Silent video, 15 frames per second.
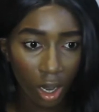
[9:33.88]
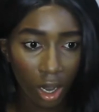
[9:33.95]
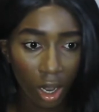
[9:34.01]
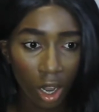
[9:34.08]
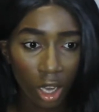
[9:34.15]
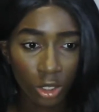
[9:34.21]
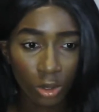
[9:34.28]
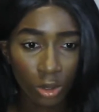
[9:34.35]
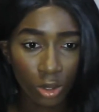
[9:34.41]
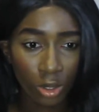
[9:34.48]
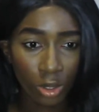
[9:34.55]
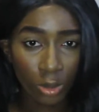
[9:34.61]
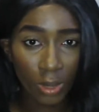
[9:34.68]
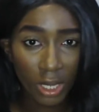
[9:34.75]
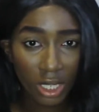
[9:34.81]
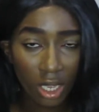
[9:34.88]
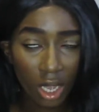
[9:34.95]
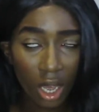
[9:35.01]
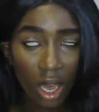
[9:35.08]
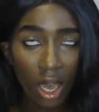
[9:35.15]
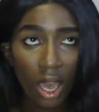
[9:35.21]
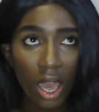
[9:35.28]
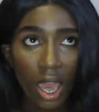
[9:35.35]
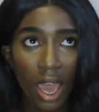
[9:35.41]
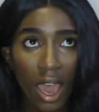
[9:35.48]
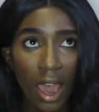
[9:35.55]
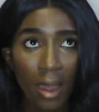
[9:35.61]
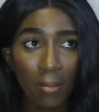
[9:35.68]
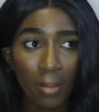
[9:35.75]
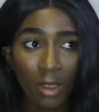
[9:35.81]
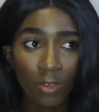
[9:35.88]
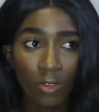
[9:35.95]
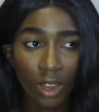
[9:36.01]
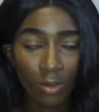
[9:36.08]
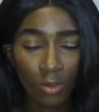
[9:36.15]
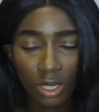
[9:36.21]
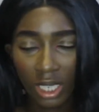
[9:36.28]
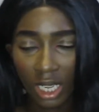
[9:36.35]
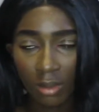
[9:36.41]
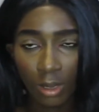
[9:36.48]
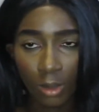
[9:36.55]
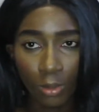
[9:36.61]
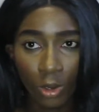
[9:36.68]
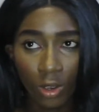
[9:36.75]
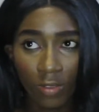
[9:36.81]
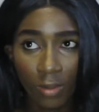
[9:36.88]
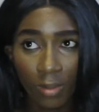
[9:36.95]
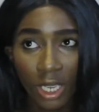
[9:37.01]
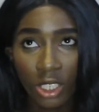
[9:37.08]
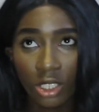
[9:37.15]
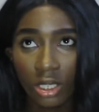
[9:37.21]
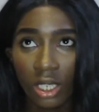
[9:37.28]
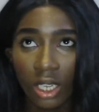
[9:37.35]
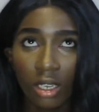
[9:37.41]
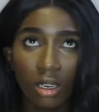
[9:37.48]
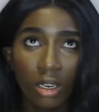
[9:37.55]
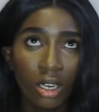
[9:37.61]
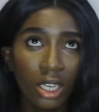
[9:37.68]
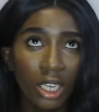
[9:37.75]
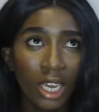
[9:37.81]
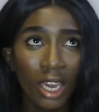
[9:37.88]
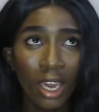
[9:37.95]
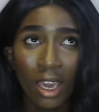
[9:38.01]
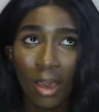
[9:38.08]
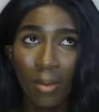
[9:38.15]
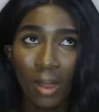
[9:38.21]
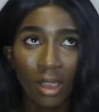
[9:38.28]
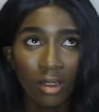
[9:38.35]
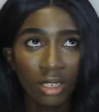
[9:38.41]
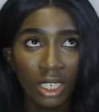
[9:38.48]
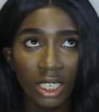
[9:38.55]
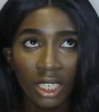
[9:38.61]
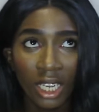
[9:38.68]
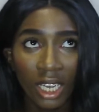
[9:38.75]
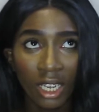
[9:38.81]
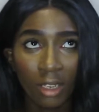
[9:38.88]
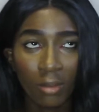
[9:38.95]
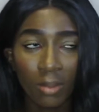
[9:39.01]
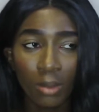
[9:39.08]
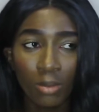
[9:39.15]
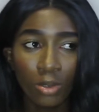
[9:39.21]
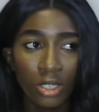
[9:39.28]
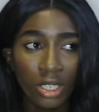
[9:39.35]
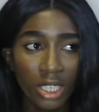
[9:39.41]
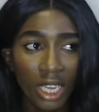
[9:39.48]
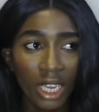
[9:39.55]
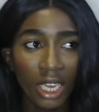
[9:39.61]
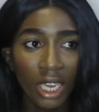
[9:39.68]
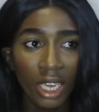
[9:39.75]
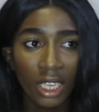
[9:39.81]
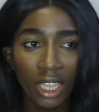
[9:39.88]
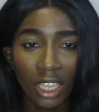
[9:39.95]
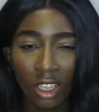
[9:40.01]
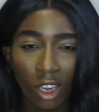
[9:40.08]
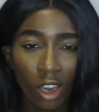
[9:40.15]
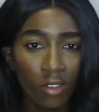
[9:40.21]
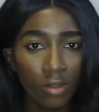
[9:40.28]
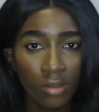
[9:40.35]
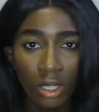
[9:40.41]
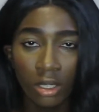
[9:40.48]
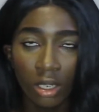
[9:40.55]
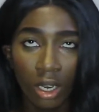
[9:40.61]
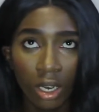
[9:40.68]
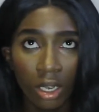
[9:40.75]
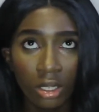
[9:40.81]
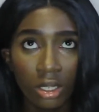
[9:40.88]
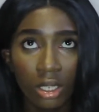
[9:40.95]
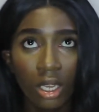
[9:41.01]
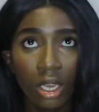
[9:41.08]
articles on Twitter, and my friend was telling me more information, like, oh yeah, apparently like people were saying that the government aren't